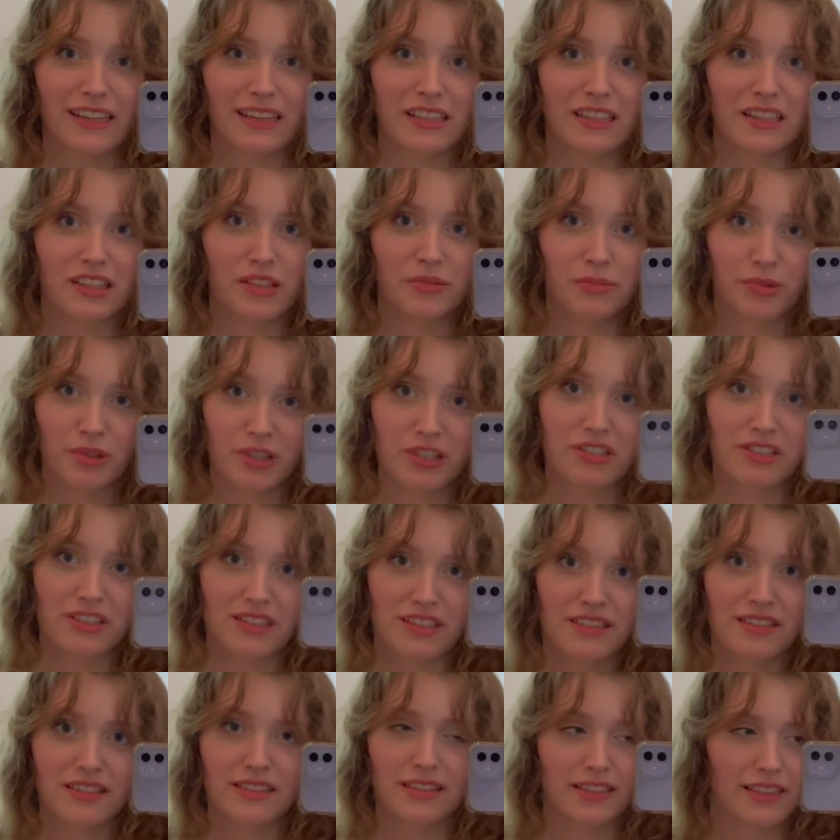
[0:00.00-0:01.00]
in the
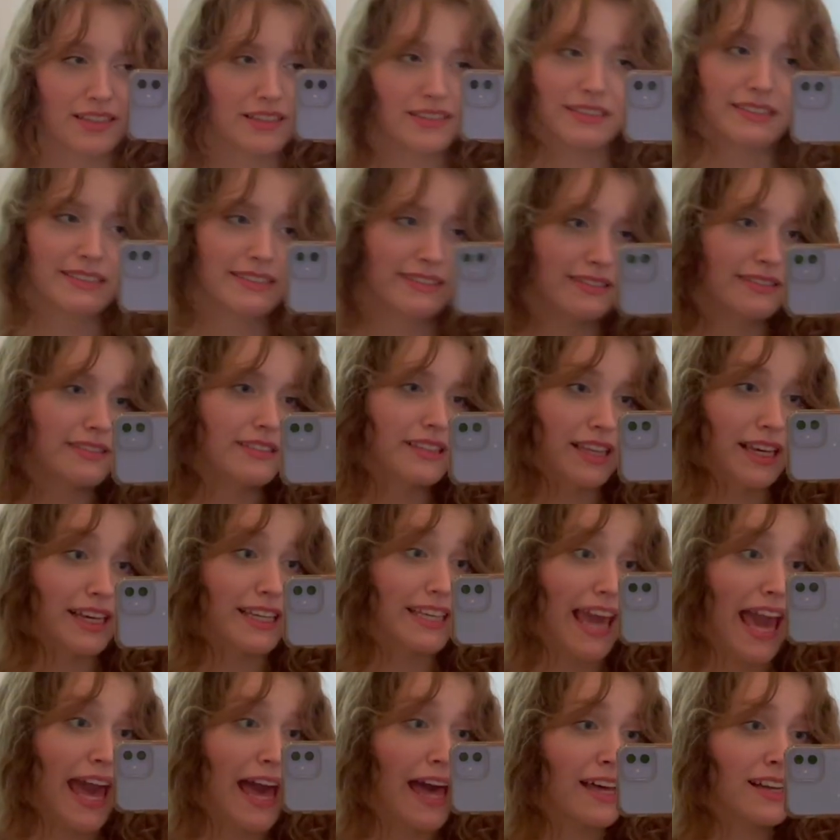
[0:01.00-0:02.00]
bushes, a
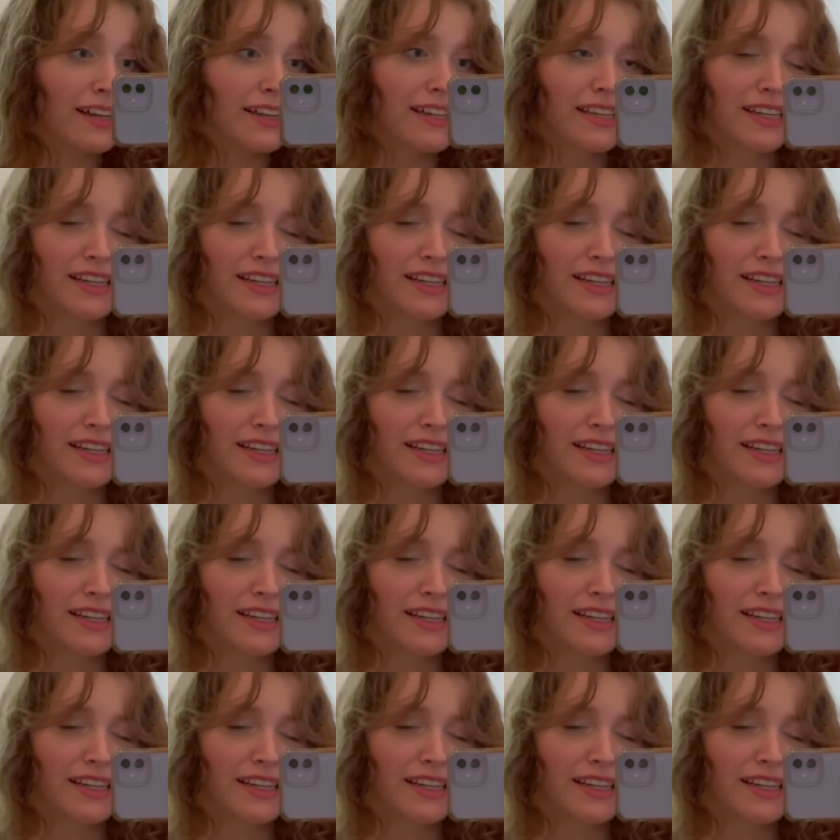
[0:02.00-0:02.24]
cat,